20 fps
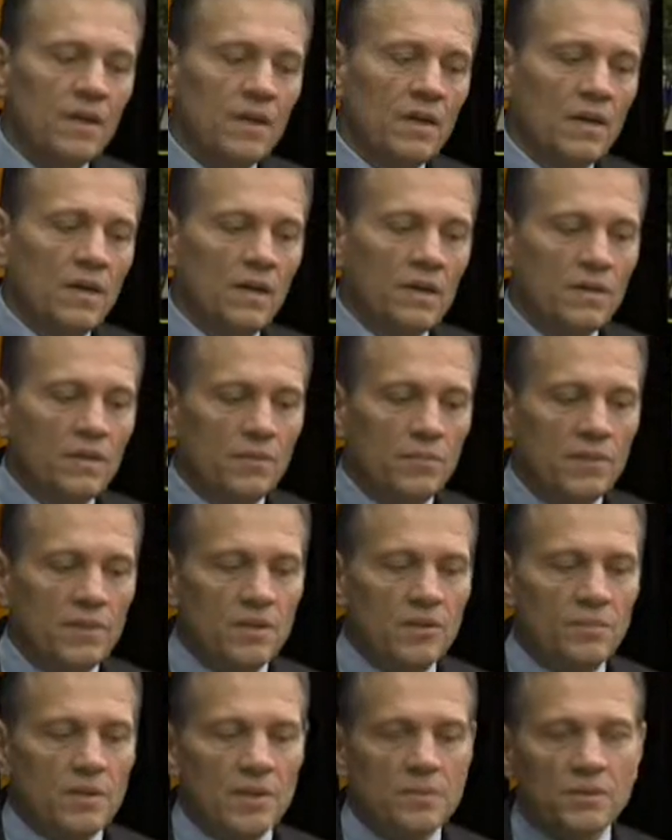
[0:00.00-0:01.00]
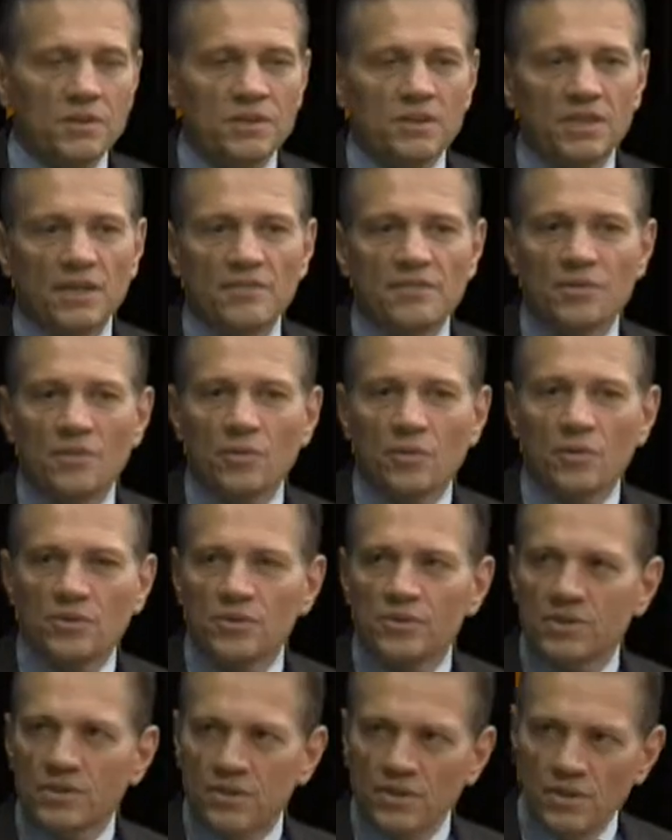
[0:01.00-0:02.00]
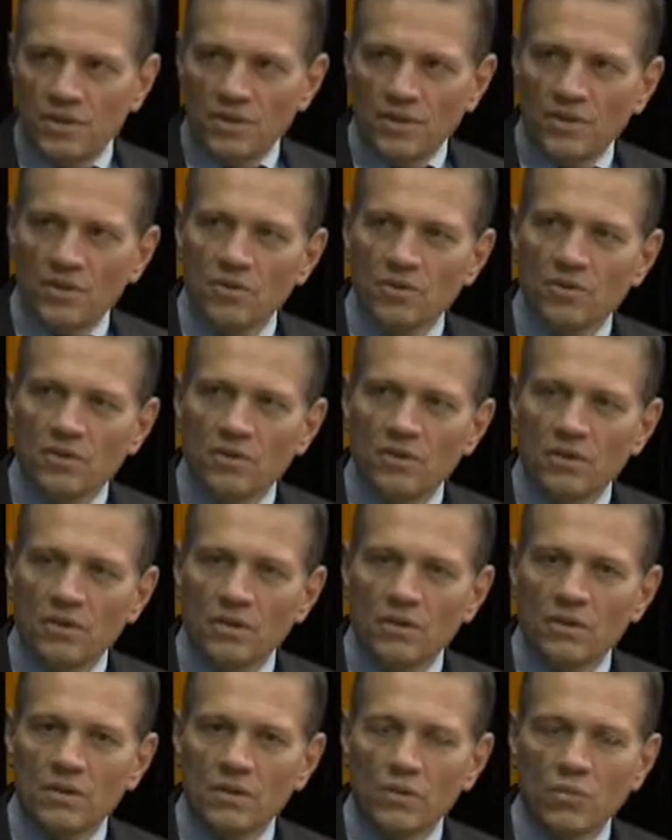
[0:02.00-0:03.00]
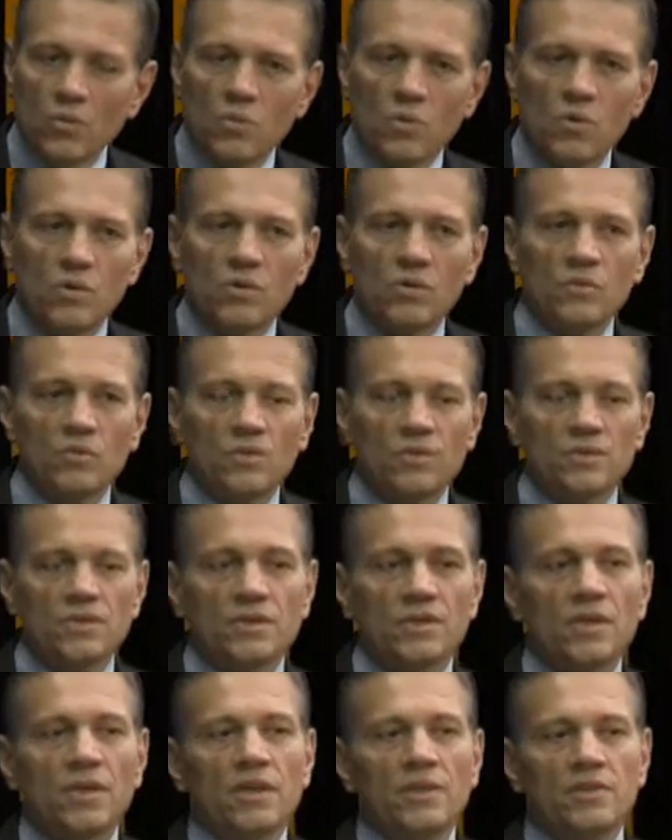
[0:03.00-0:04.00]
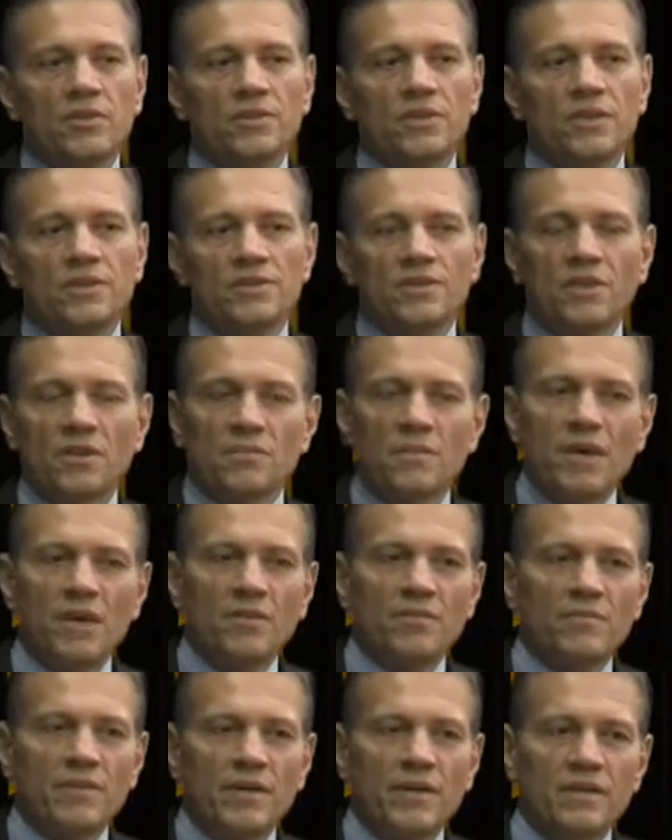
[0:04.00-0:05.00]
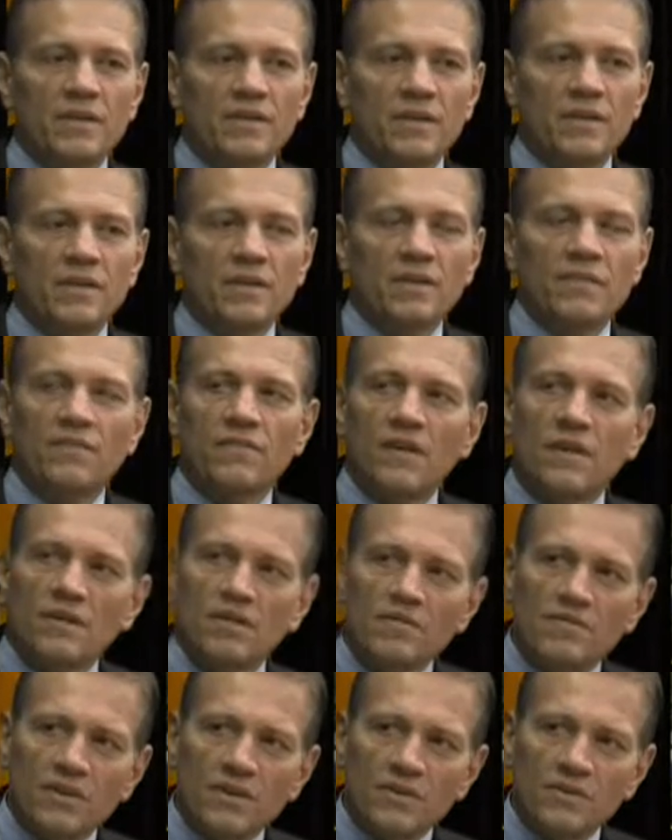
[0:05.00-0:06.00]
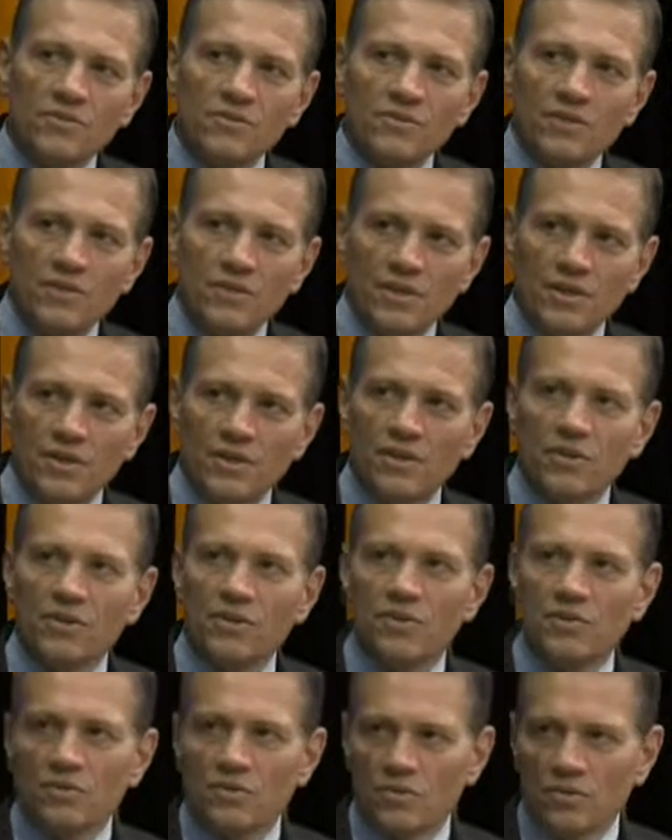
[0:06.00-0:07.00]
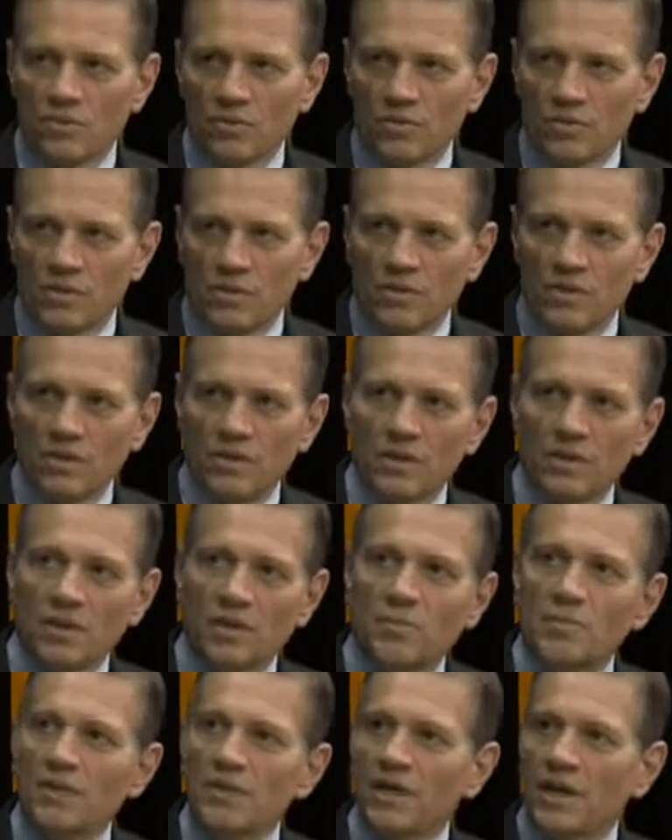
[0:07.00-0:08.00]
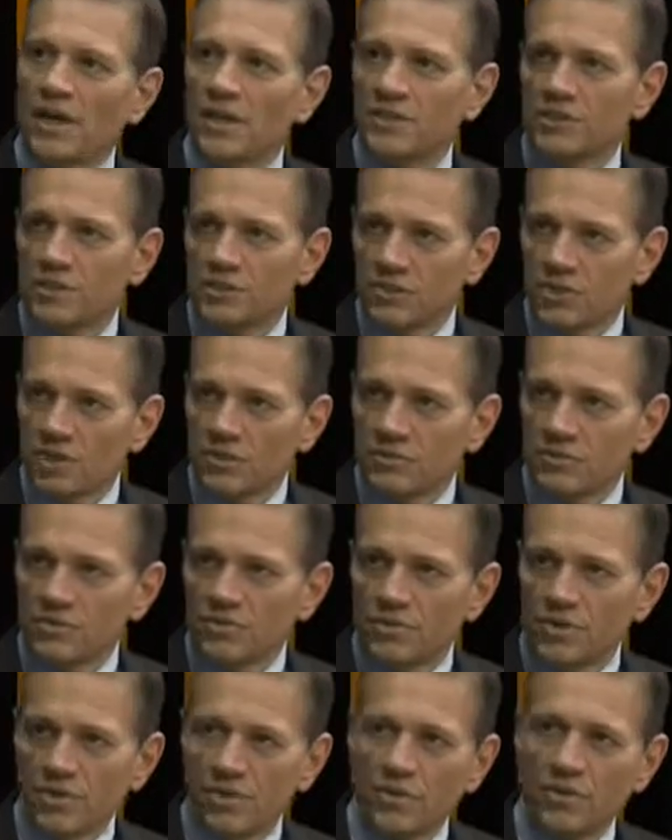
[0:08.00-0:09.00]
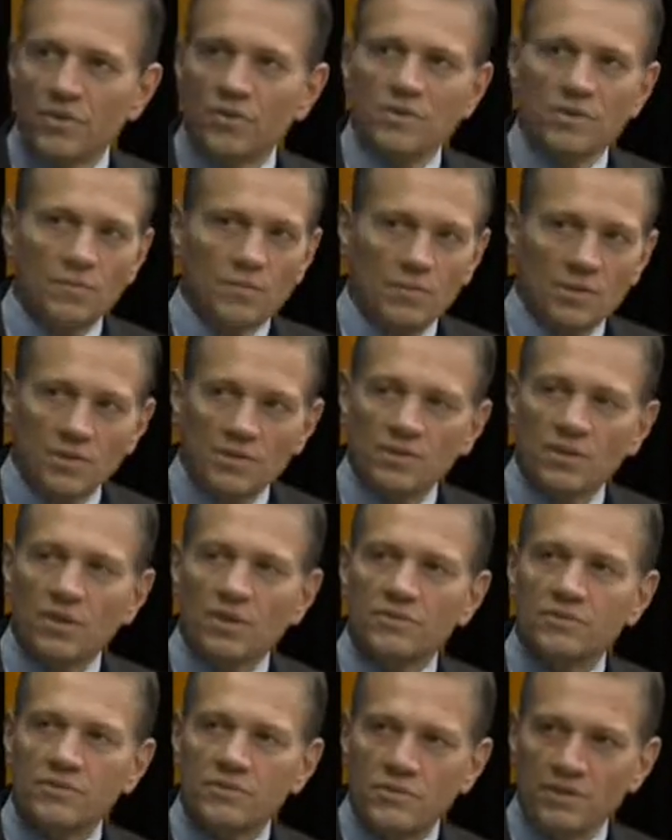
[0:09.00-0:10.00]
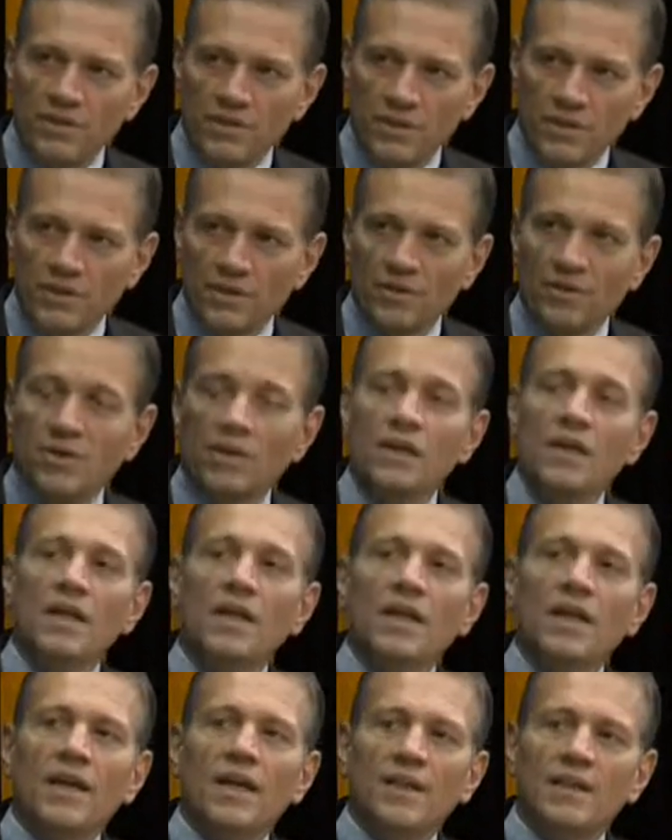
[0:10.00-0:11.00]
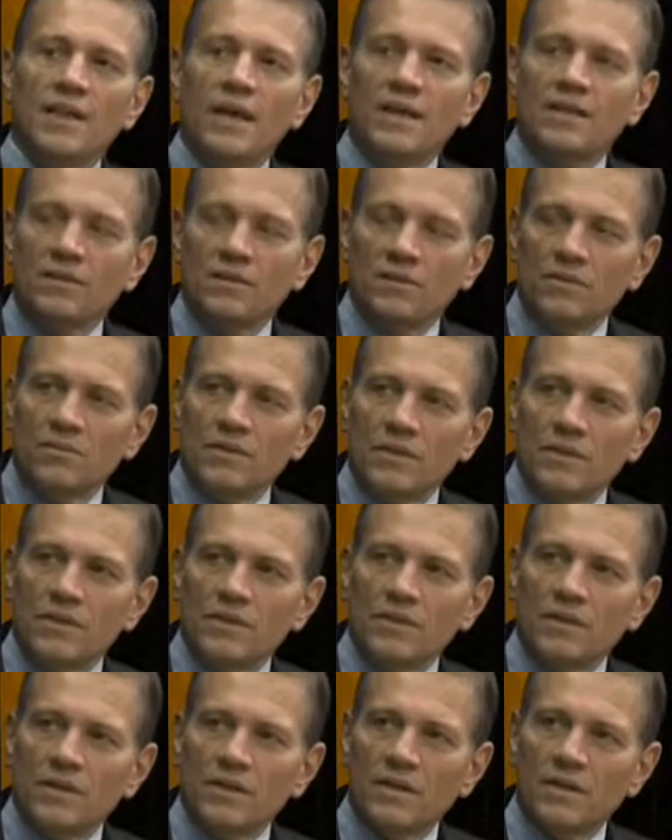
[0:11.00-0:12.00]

There'll be the Public Safety Person of the Year Award, which traditionally may have been the Firefighter of the Year or the Communications Officer of the Year, the Police Officer of the Year, and that'll be